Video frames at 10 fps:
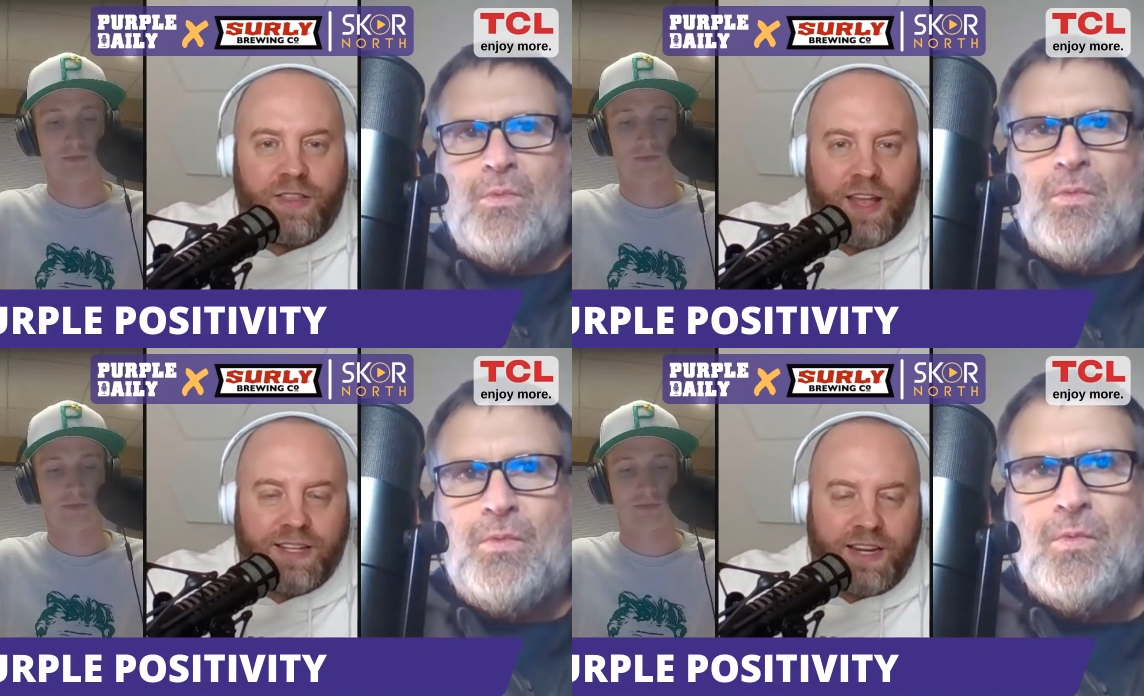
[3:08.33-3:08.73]

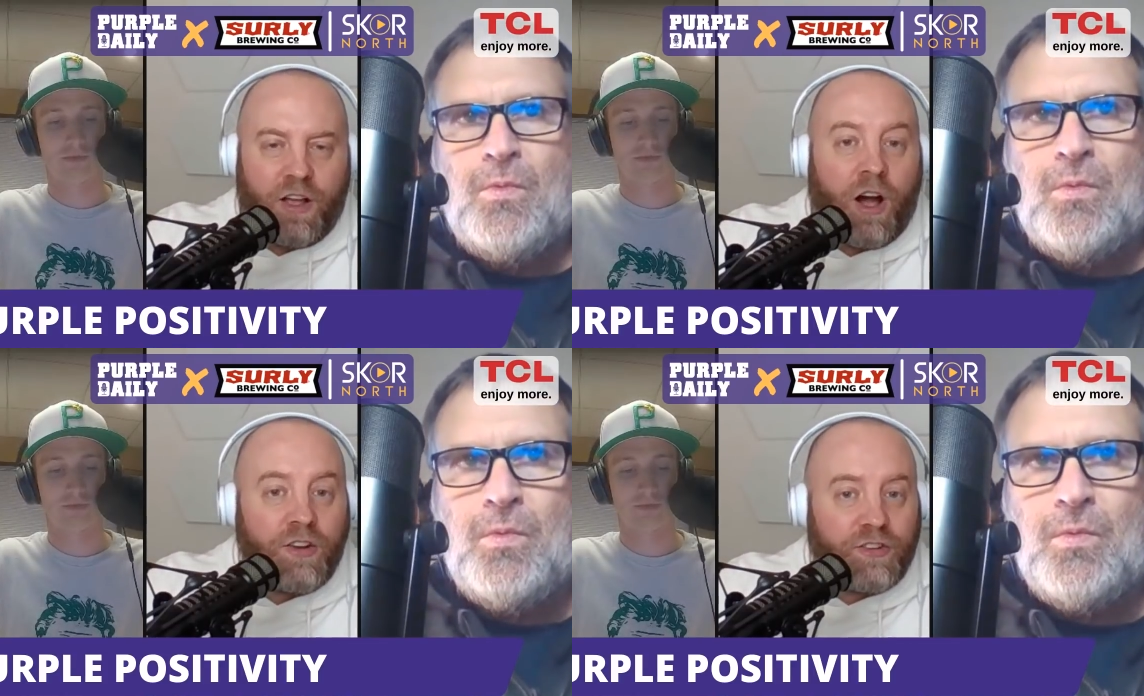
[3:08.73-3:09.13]
Speaker 1: than
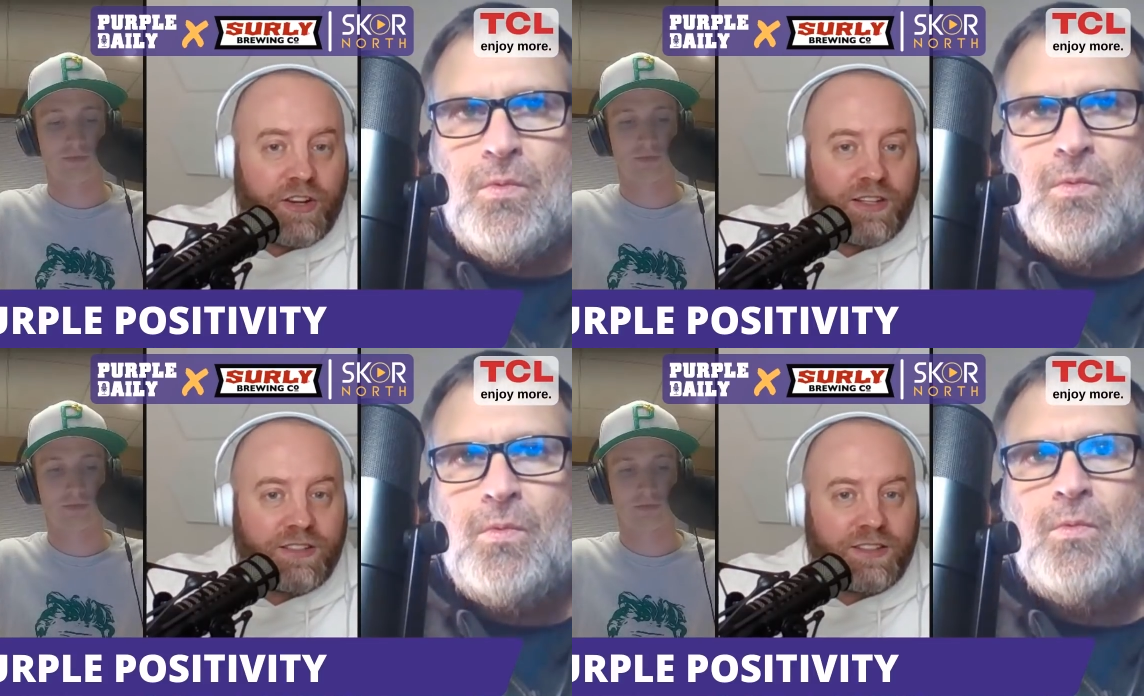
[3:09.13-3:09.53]
Danielle Hunter
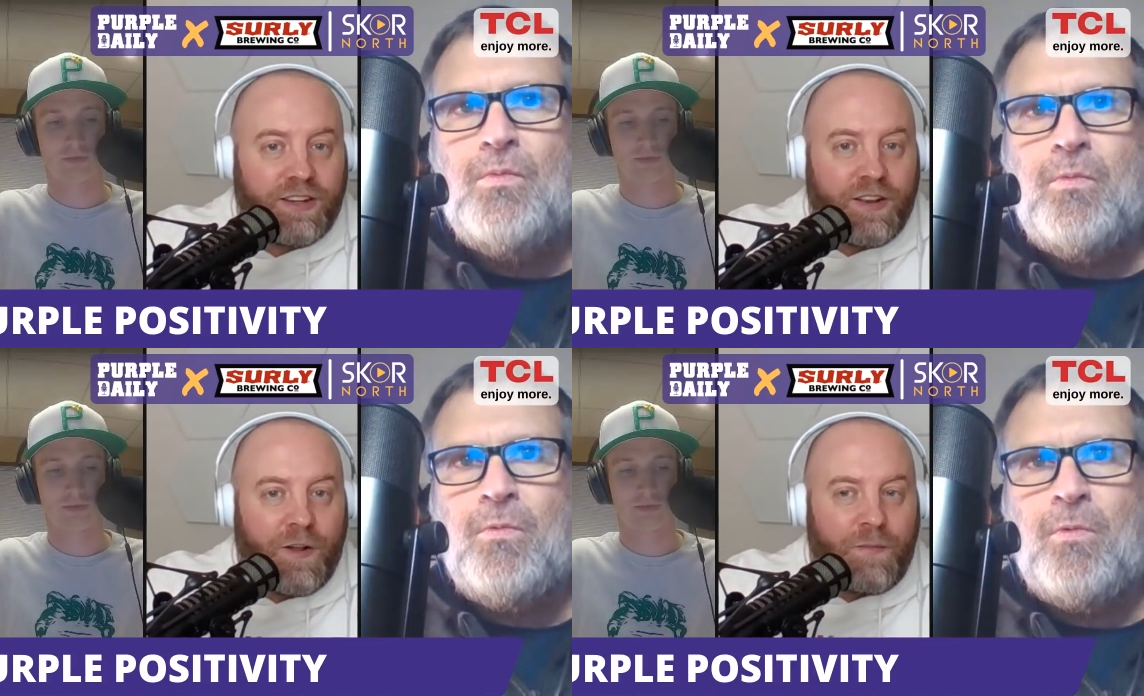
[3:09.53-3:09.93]
is.
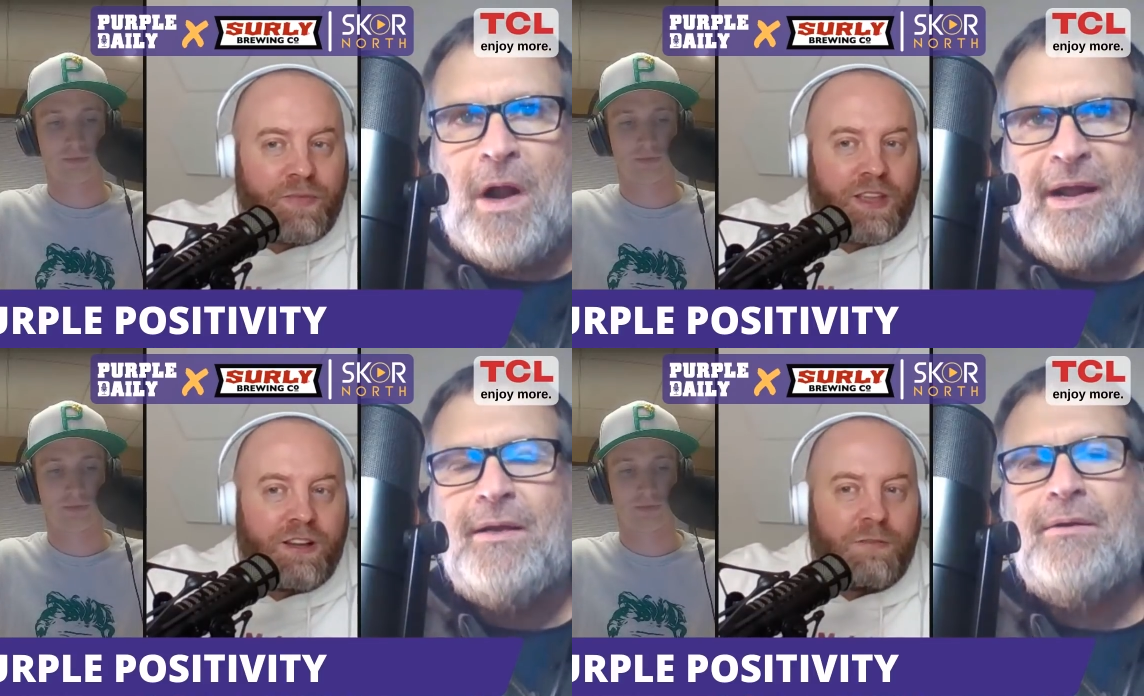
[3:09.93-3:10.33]

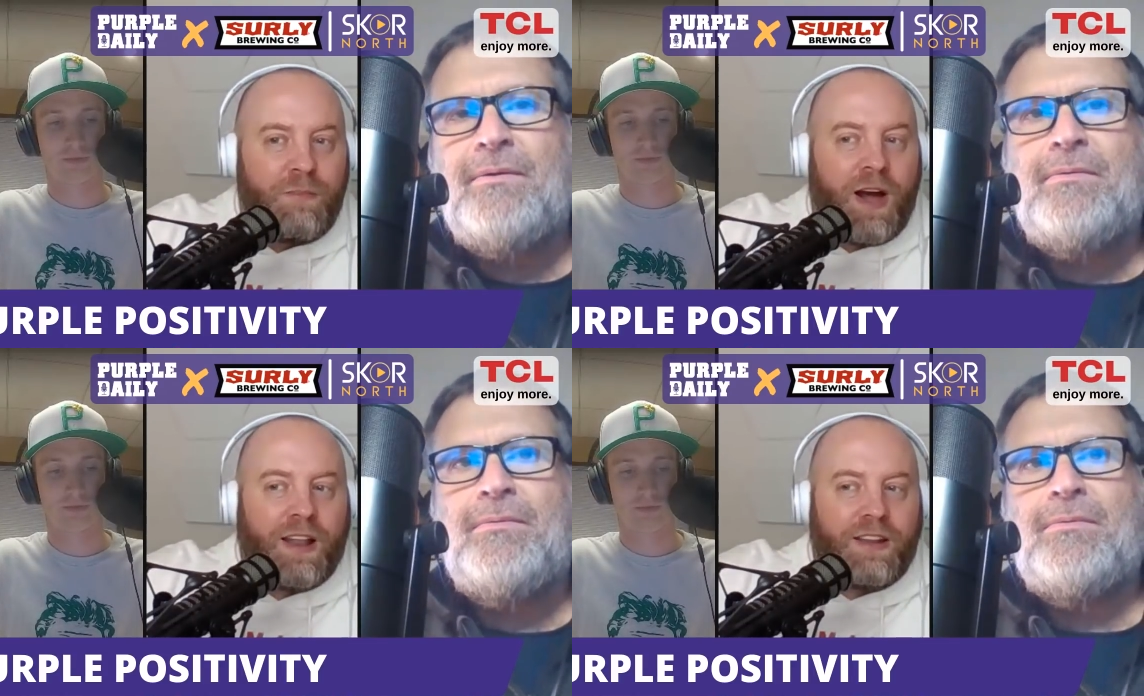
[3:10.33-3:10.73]
Right.
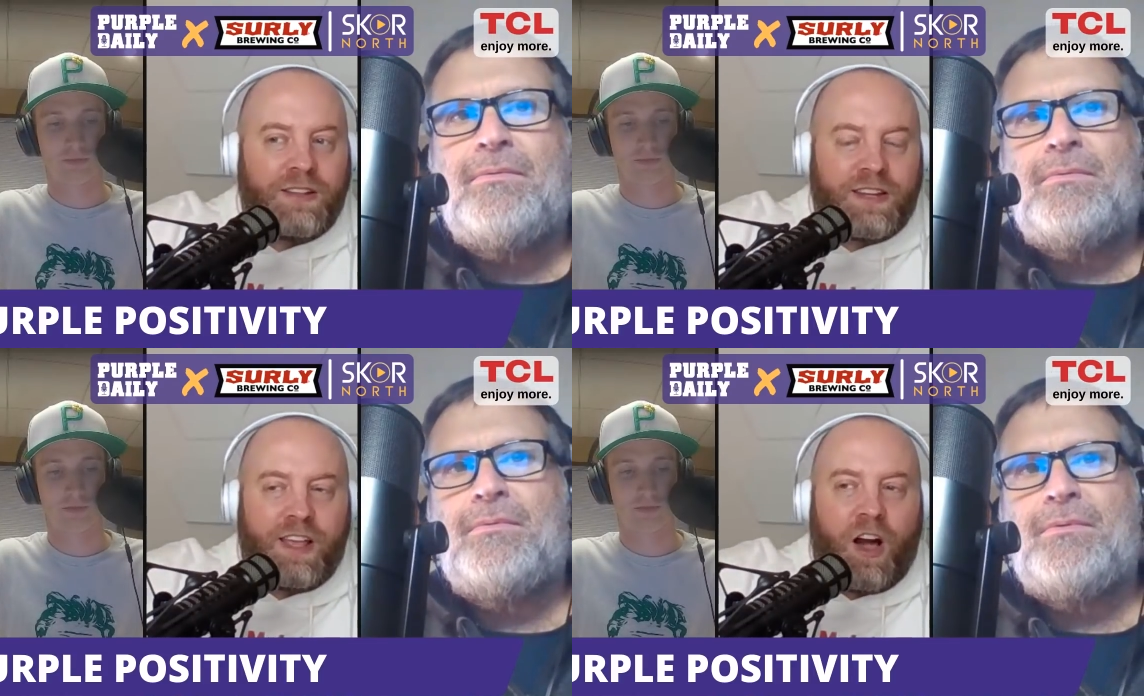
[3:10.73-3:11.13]
But
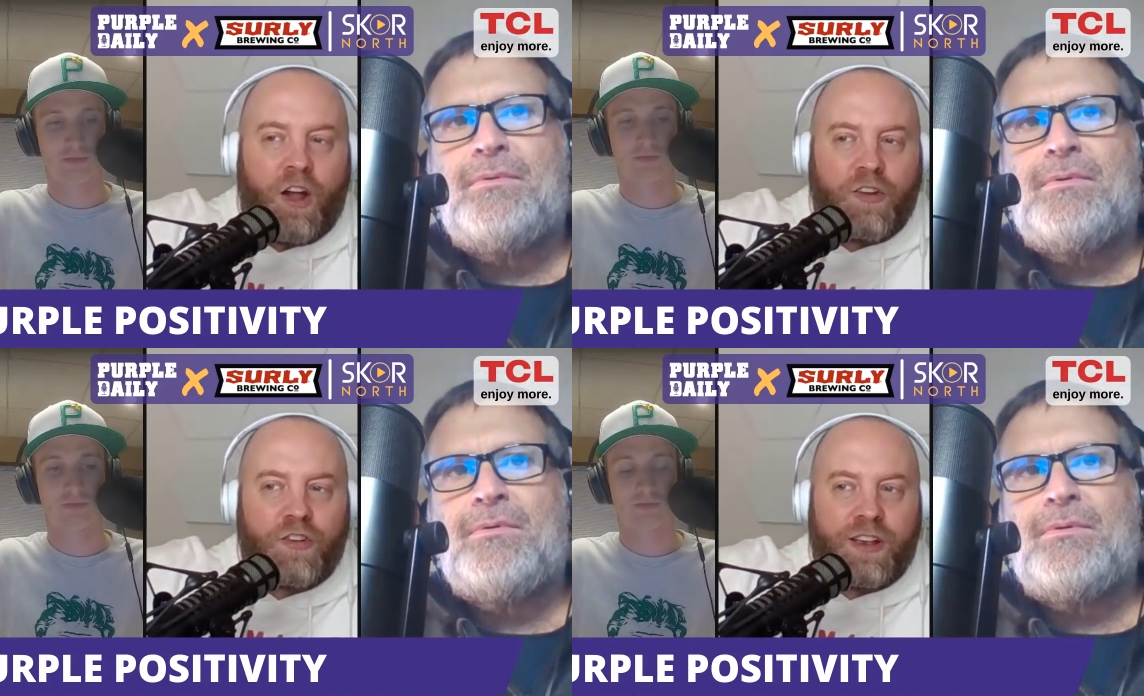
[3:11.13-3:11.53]
Danielle
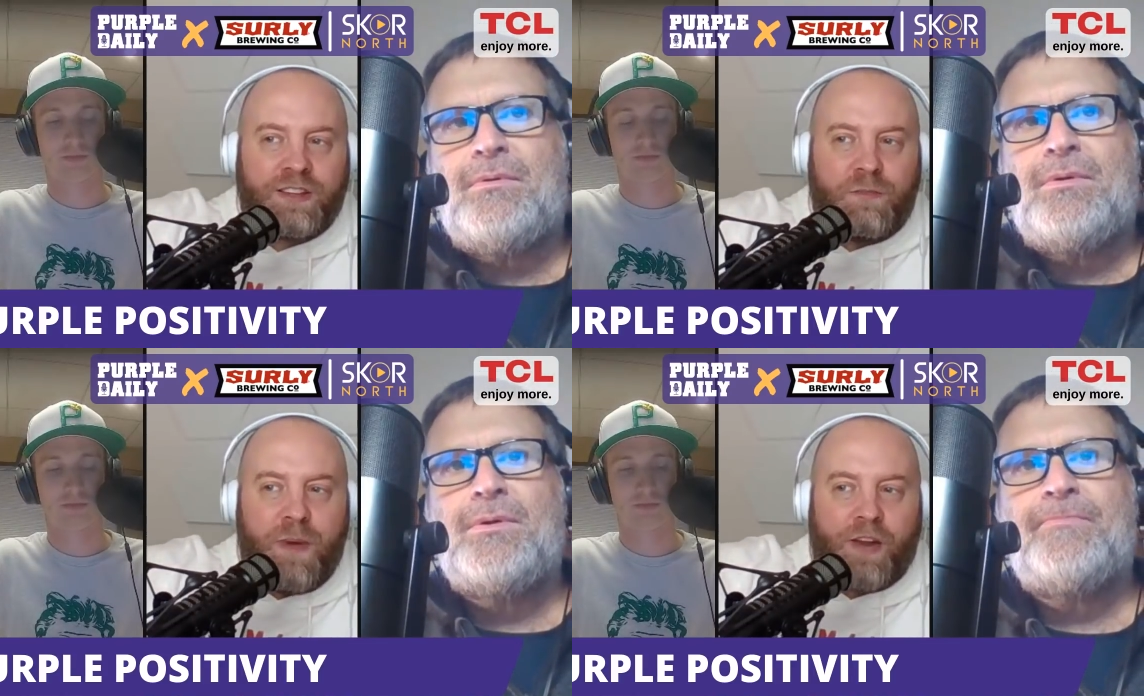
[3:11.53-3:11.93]
Hunter
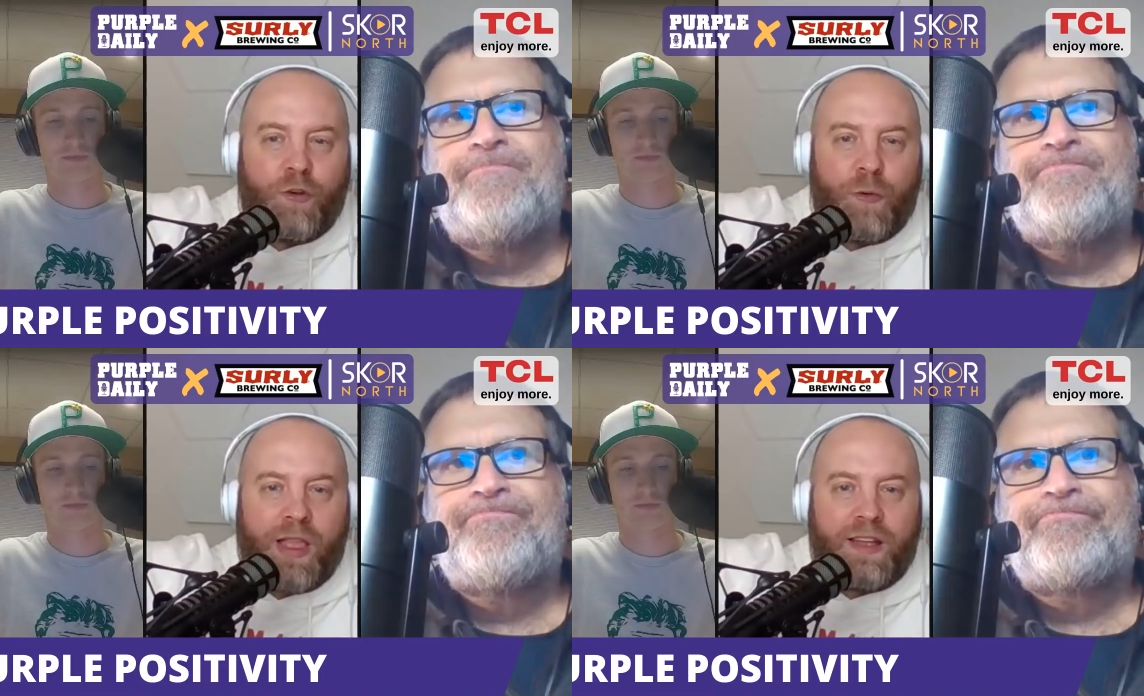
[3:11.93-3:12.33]
is
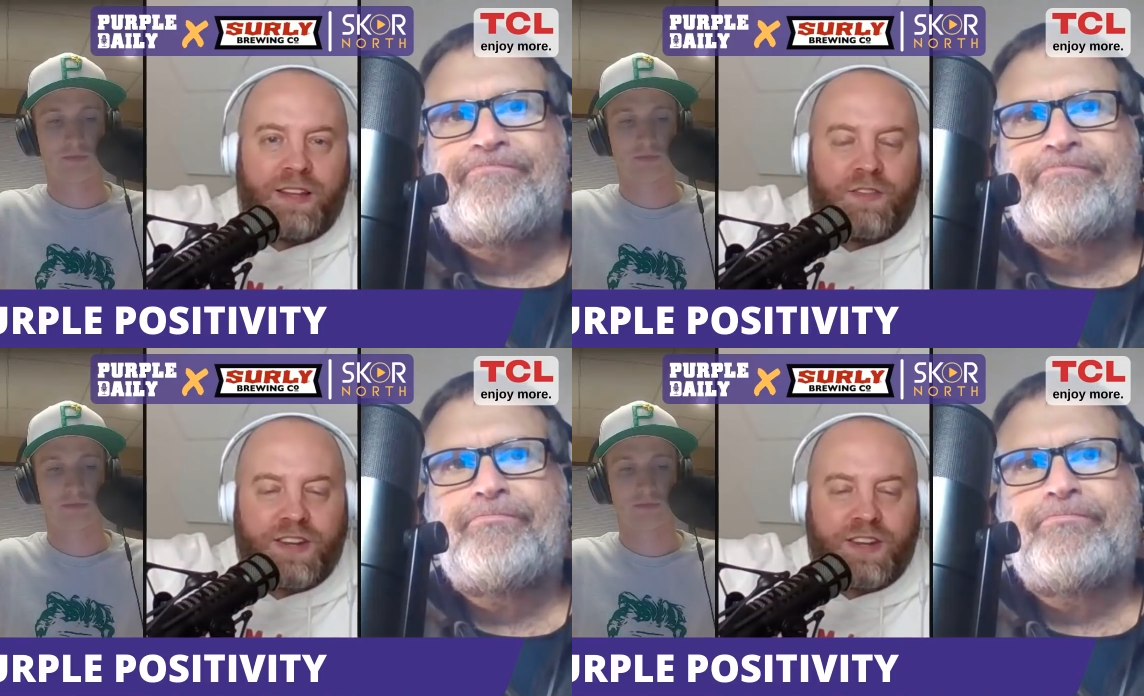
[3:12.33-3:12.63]
better relative